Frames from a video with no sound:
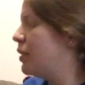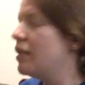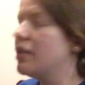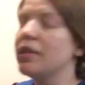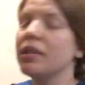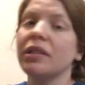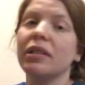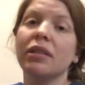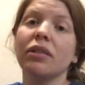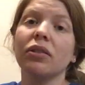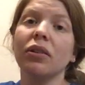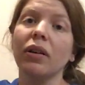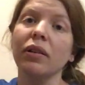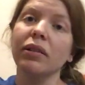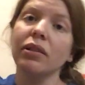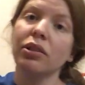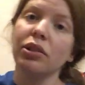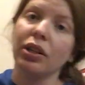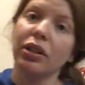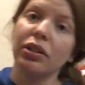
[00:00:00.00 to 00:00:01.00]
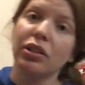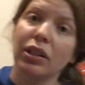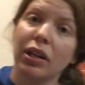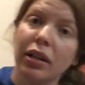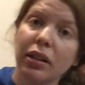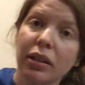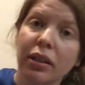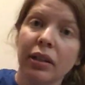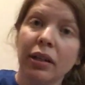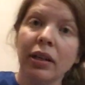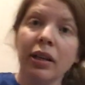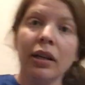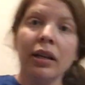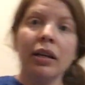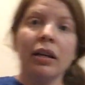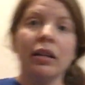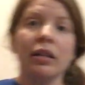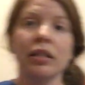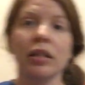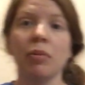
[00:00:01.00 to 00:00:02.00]
This is called a chin tuck.
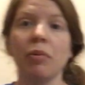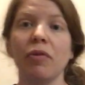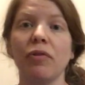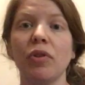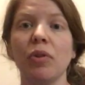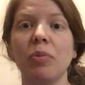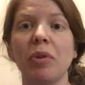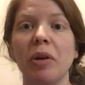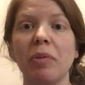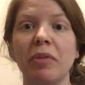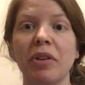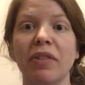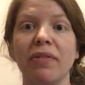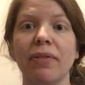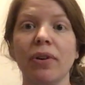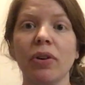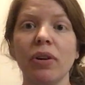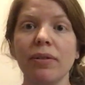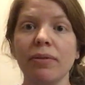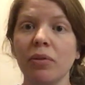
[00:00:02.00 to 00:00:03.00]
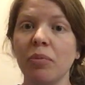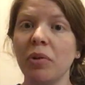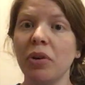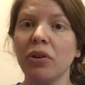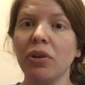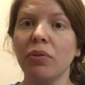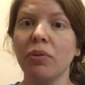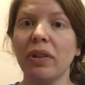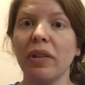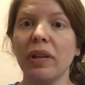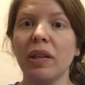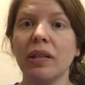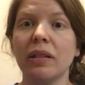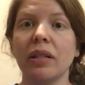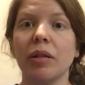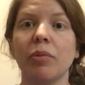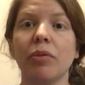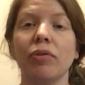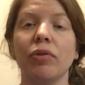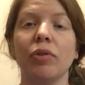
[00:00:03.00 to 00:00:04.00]
Some of you may be very familiar with it.
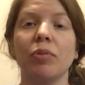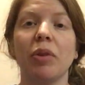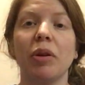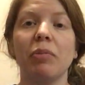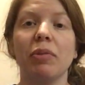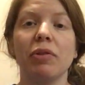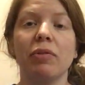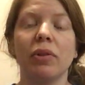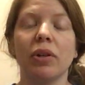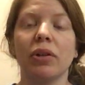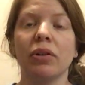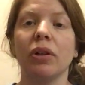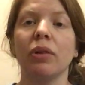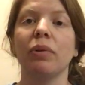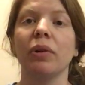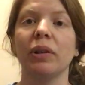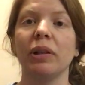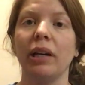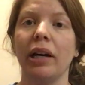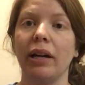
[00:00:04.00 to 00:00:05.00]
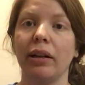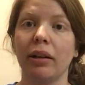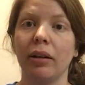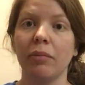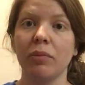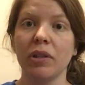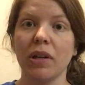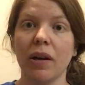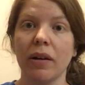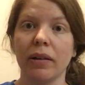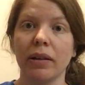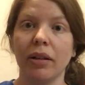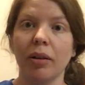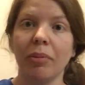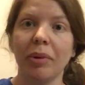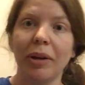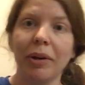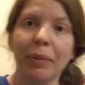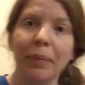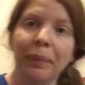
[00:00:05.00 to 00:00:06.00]
Some of you may be wondering what the heck I'm talking
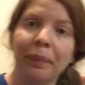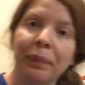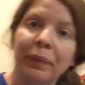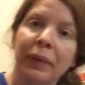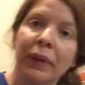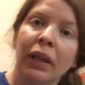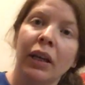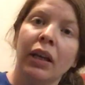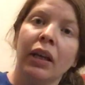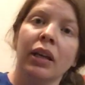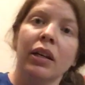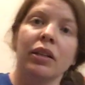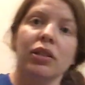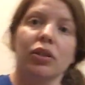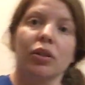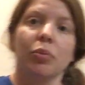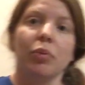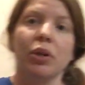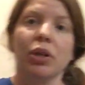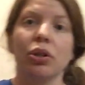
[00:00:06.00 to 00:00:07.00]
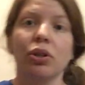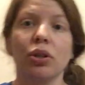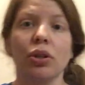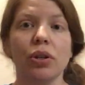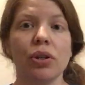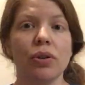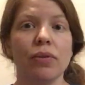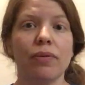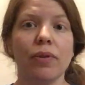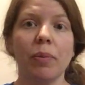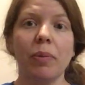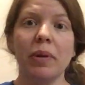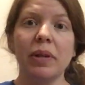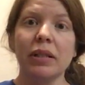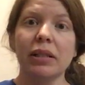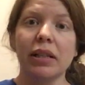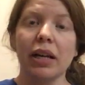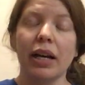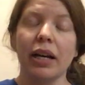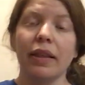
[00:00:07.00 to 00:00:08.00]
about. So I'm going to show you from this
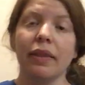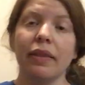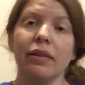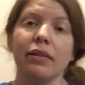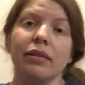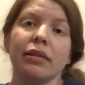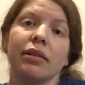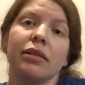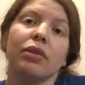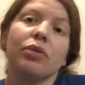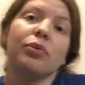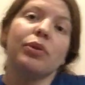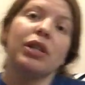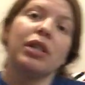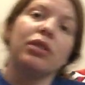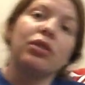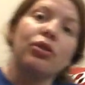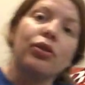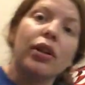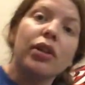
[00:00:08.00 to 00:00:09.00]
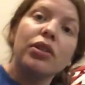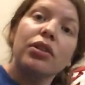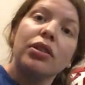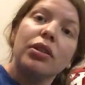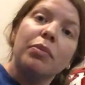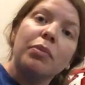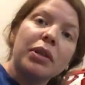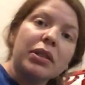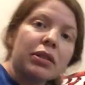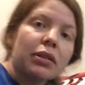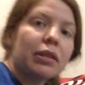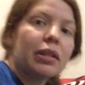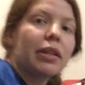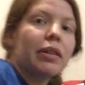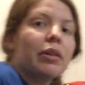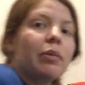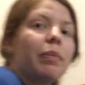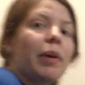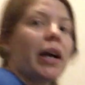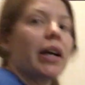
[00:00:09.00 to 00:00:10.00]
side. This is a way to stretch the muscles on
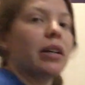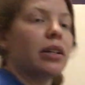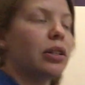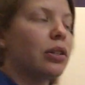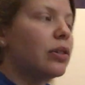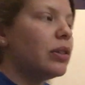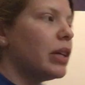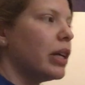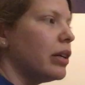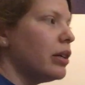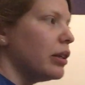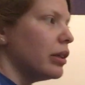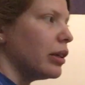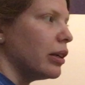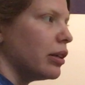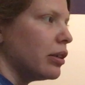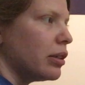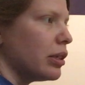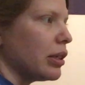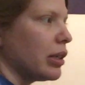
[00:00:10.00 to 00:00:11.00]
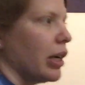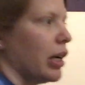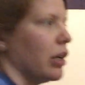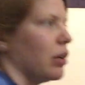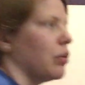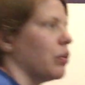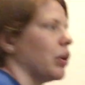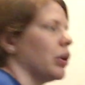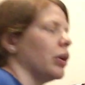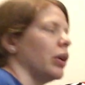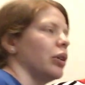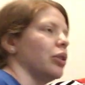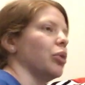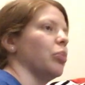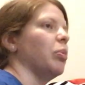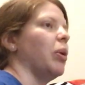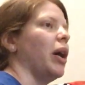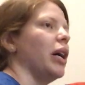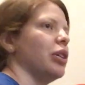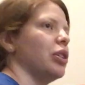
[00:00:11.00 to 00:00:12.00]
the back of your neck and to kind of work on your
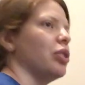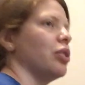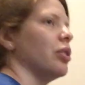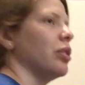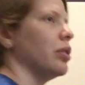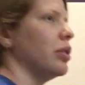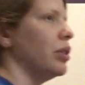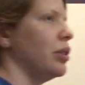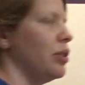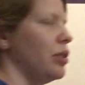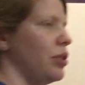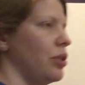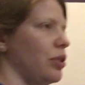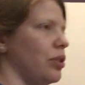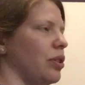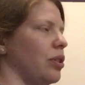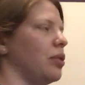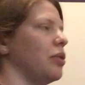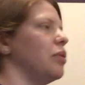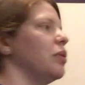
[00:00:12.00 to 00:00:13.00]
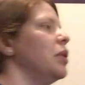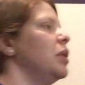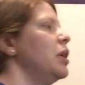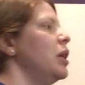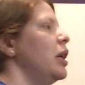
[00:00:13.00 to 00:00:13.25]
posture. So